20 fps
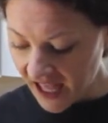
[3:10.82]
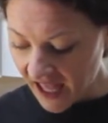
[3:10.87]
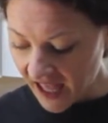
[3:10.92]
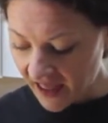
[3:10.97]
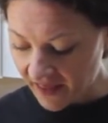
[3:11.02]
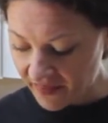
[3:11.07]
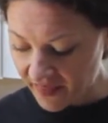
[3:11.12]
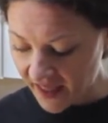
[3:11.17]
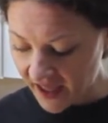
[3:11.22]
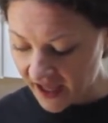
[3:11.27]

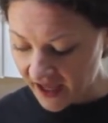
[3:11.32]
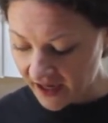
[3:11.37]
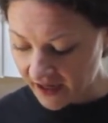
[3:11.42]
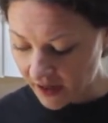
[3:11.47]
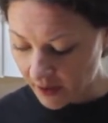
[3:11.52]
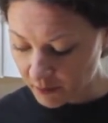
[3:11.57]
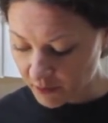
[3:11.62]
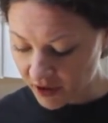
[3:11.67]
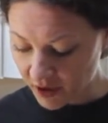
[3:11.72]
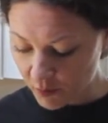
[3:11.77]
and then
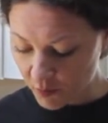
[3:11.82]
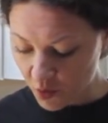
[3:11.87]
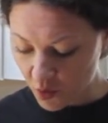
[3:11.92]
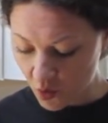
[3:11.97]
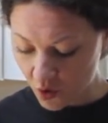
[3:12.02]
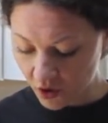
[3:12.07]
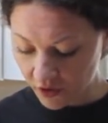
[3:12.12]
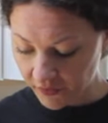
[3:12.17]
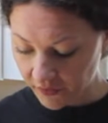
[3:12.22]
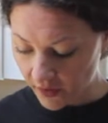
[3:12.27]
I'm going to
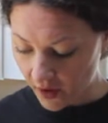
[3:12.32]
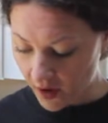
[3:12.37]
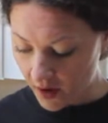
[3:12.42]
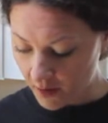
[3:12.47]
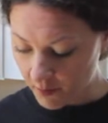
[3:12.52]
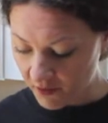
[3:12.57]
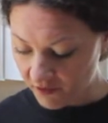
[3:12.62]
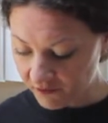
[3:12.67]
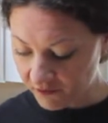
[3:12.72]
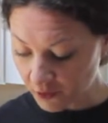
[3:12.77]
pour
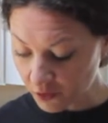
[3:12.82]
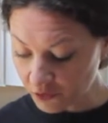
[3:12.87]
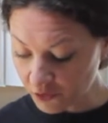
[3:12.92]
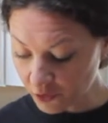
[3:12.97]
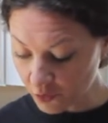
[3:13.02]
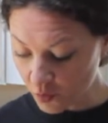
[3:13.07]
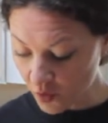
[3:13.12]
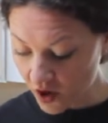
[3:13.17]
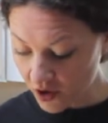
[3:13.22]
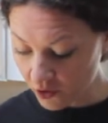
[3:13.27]
some
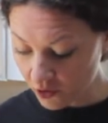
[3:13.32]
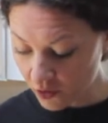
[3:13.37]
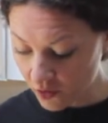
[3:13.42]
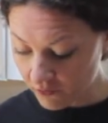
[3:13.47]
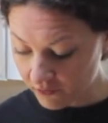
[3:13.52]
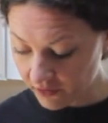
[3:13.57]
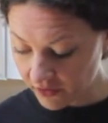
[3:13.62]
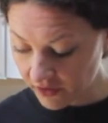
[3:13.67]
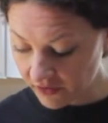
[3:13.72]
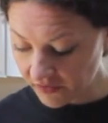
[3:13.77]
filtered water
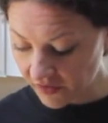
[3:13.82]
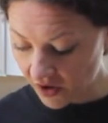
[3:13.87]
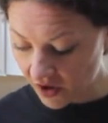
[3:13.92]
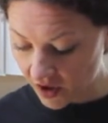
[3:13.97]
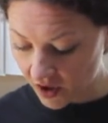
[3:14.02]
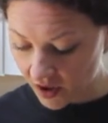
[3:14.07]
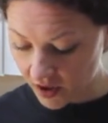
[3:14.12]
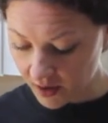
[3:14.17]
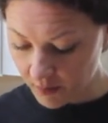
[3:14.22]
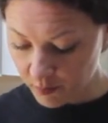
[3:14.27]
over the
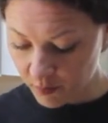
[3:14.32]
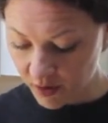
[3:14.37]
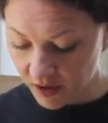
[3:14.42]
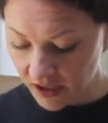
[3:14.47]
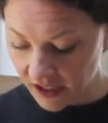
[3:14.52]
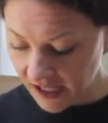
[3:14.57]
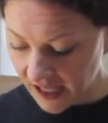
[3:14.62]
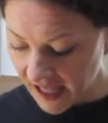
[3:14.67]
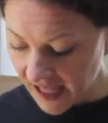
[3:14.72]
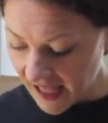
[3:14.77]
top,
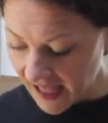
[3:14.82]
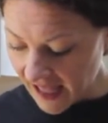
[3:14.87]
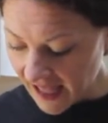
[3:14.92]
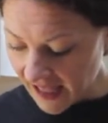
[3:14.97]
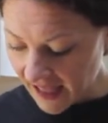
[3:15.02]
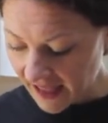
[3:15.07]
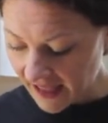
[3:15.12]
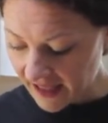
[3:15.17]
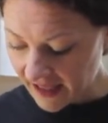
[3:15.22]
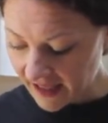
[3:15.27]

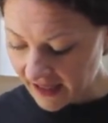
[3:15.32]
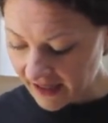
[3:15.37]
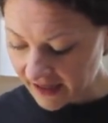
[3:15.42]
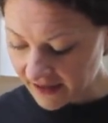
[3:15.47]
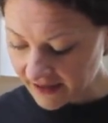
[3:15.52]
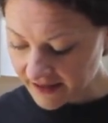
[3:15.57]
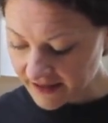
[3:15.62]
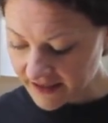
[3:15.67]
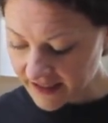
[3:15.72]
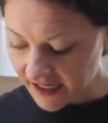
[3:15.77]

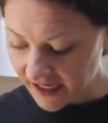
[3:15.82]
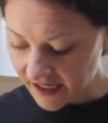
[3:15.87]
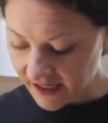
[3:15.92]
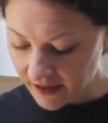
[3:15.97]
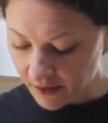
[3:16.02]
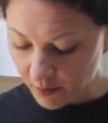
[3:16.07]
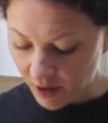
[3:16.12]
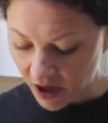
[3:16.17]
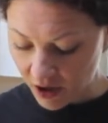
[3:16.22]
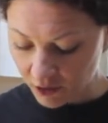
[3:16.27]
and
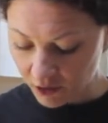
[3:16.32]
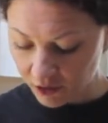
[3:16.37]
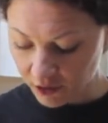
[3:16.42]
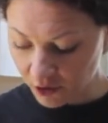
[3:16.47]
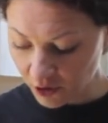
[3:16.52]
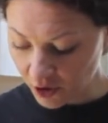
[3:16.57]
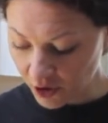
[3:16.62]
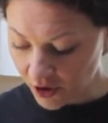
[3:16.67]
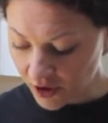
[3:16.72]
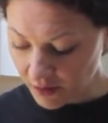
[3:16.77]
in about
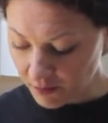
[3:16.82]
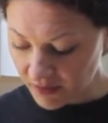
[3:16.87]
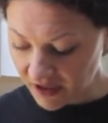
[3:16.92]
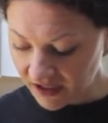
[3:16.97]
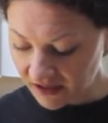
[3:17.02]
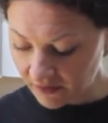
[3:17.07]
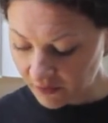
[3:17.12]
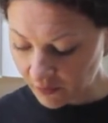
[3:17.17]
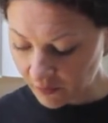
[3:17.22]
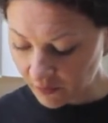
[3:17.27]
30
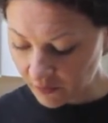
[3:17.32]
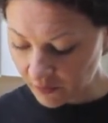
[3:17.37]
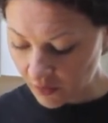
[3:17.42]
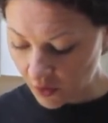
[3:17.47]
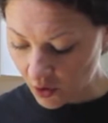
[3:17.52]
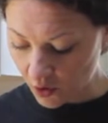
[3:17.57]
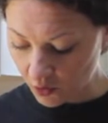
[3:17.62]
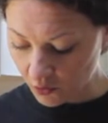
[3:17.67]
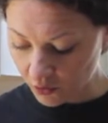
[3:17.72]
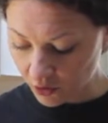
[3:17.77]
minutes or
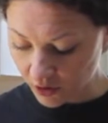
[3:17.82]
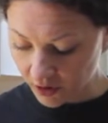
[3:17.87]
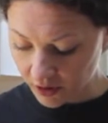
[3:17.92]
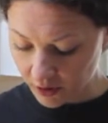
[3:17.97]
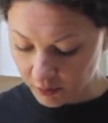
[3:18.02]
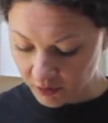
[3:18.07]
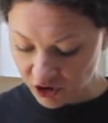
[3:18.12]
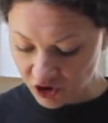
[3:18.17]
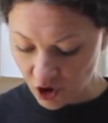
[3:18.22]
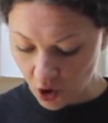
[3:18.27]
so they're
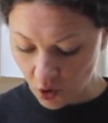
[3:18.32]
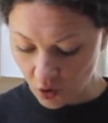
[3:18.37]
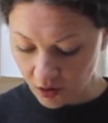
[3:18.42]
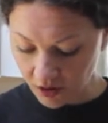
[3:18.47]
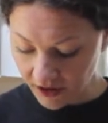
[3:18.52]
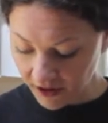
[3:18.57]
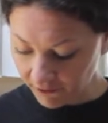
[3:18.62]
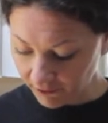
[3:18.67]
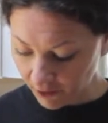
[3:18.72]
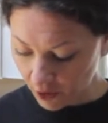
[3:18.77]
going to be
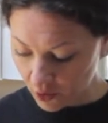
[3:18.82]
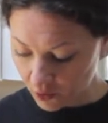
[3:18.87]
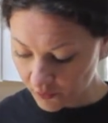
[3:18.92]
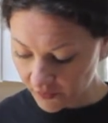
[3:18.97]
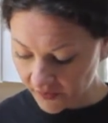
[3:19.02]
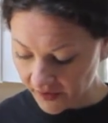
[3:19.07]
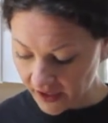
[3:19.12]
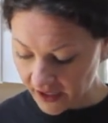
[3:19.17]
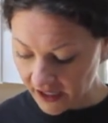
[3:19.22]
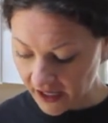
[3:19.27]
totally
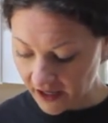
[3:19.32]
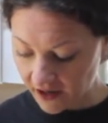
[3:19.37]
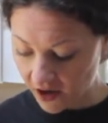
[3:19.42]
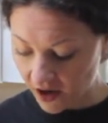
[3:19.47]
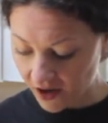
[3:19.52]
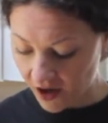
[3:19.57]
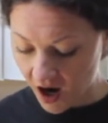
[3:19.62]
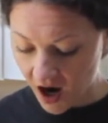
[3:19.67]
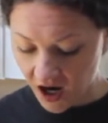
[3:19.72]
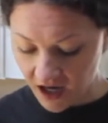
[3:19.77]
frozen, and
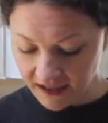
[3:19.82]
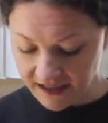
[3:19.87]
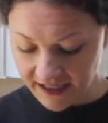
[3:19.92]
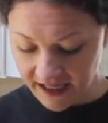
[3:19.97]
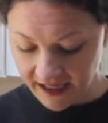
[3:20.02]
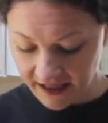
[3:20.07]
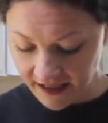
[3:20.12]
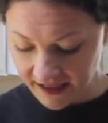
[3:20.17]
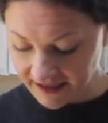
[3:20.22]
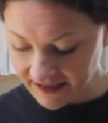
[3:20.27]
on a hot
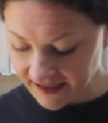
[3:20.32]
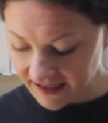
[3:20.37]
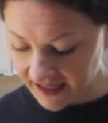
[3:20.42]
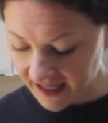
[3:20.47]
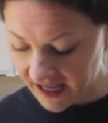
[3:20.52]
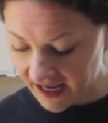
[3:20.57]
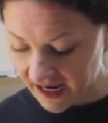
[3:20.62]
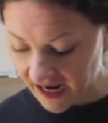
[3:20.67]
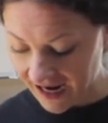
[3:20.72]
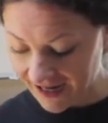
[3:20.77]
day like
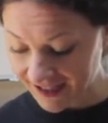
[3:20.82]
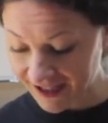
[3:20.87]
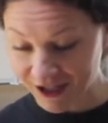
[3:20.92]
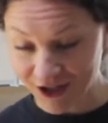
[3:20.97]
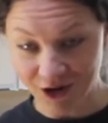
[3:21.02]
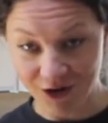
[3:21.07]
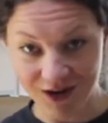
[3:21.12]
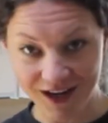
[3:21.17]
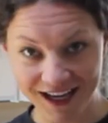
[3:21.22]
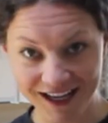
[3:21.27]
today I
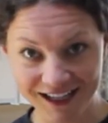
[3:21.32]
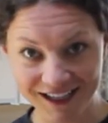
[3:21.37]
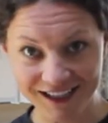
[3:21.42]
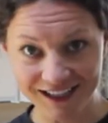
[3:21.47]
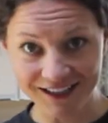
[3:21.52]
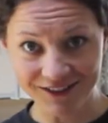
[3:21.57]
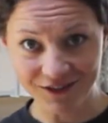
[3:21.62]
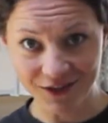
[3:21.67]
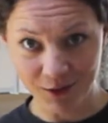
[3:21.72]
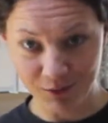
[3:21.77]
can go ahead and
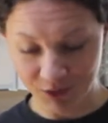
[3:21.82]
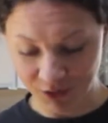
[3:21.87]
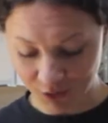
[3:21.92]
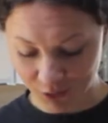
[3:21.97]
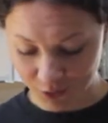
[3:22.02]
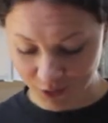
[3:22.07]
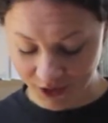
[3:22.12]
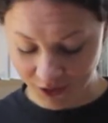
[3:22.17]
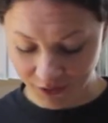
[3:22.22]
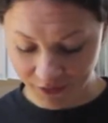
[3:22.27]
give them to
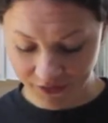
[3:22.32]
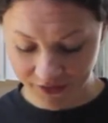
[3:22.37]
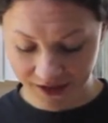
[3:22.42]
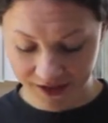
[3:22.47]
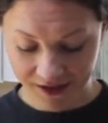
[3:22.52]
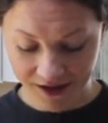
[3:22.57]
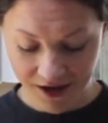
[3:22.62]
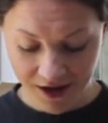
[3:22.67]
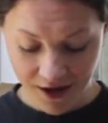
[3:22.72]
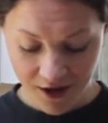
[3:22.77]

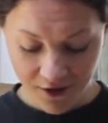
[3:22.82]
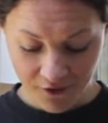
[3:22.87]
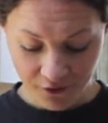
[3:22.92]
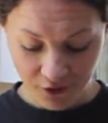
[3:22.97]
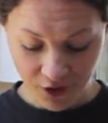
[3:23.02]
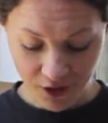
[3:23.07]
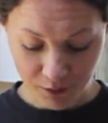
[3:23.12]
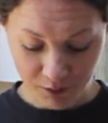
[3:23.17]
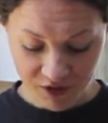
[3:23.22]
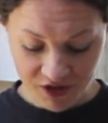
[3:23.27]
Wilson
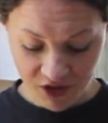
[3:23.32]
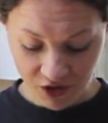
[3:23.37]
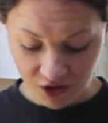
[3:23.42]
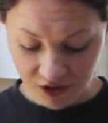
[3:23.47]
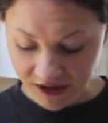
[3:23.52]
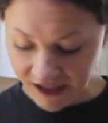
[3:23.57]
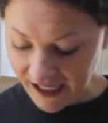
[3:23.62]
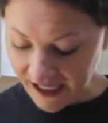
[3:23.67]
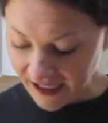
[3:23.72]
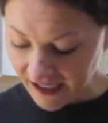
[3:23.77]
for him to
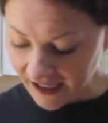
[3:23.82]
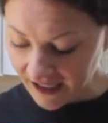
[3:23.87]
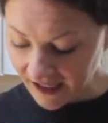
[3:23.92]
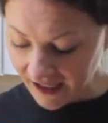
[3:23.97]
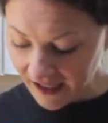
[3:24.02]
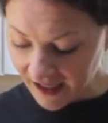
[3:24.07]
lick